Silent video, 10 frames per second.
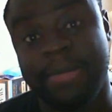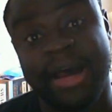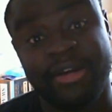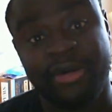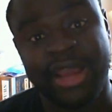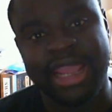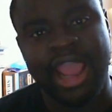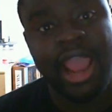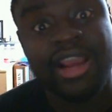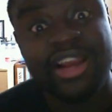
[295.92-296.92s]
By the way,
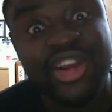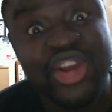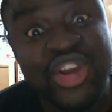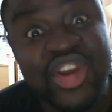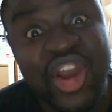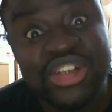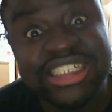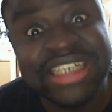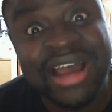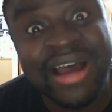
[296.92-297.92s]

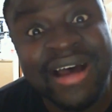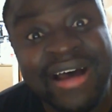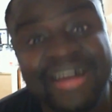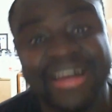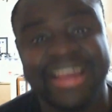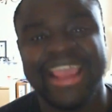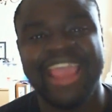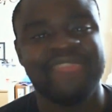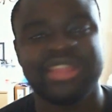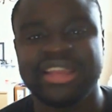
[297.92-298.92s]
gotcha!
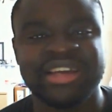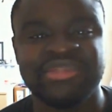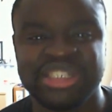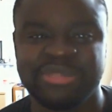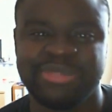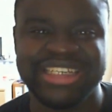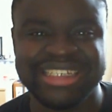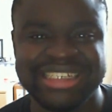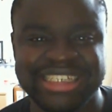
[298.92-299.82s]
everything I've just basically